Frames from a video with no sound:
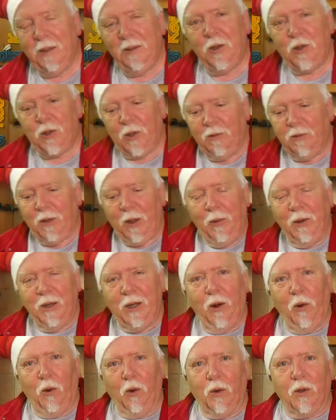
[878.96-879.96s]
stuff going
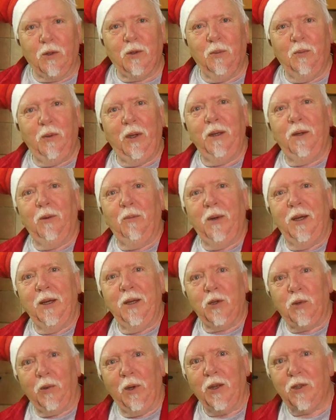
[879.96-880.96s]
cold when
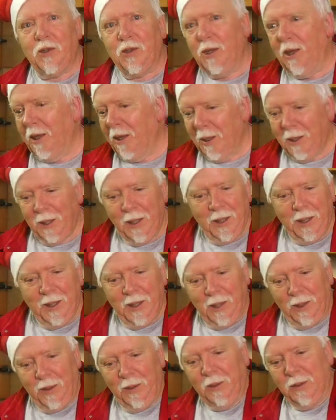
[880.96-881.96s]
it's resting,
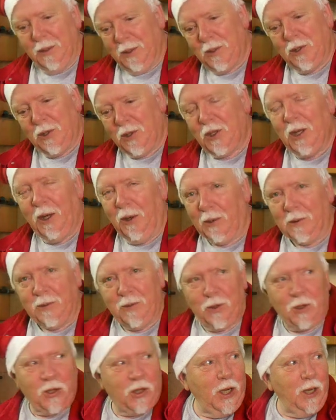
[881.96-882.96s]
look, there's still
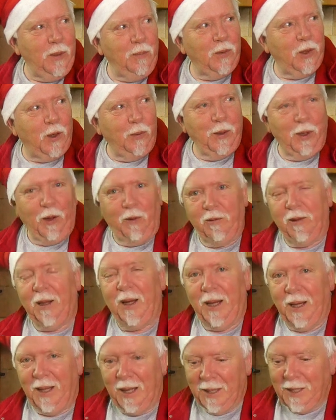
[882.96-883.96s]
steam coming off
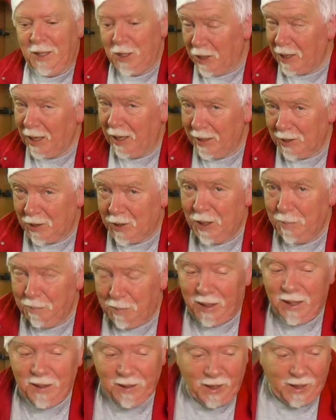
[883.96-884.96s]
that, and it's actually
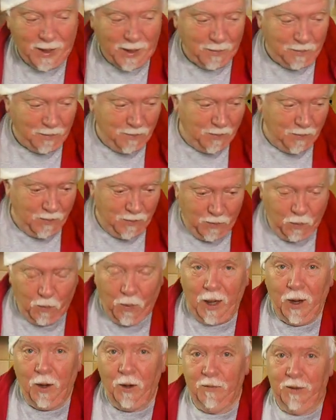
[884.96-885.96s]
been there
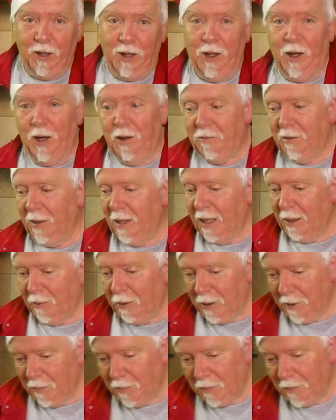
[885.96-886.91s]
well over half an hour.